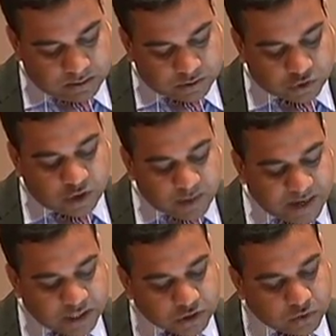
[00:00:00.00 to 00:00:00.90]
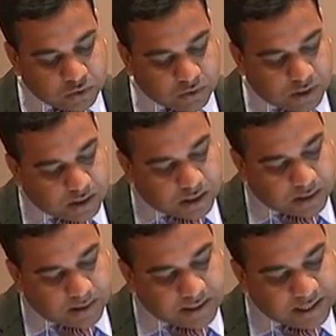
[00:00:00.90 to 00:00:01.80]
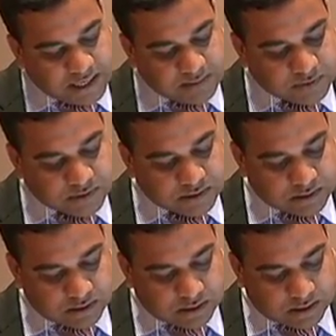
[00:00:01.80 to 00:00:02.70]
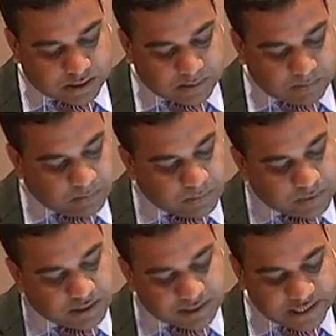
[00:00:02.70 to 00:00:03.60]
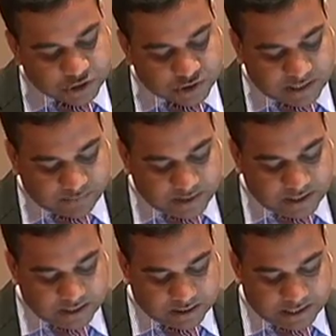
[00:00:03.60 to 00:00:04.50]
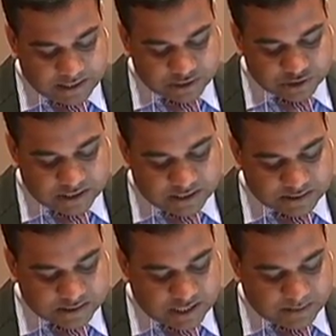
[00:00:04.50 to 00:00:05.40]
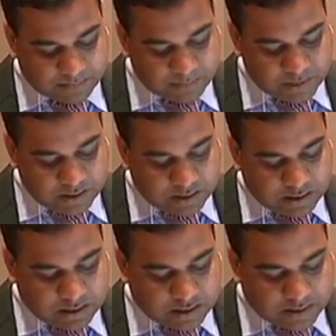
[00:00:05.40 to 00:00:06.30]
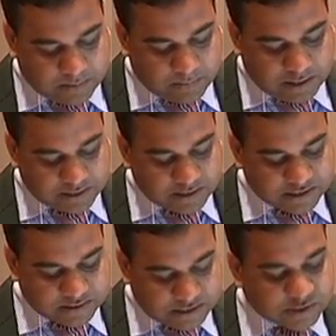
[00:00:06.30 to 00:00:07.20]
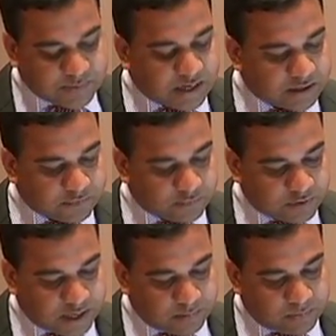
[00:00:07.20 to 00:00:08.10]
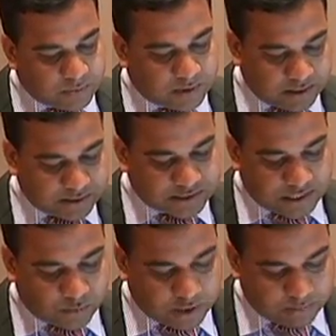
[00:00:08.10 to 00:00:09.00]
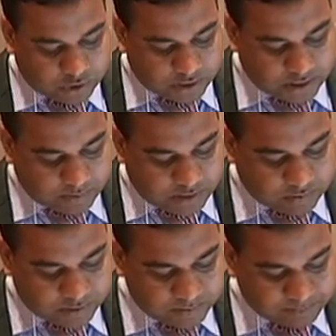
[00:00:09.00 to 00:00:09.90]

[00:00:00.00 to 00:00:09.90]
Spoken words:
So going back to Anaim's contention that we need a kinder, gentler Islam, I think this paragraph would help understand what I'm talking about.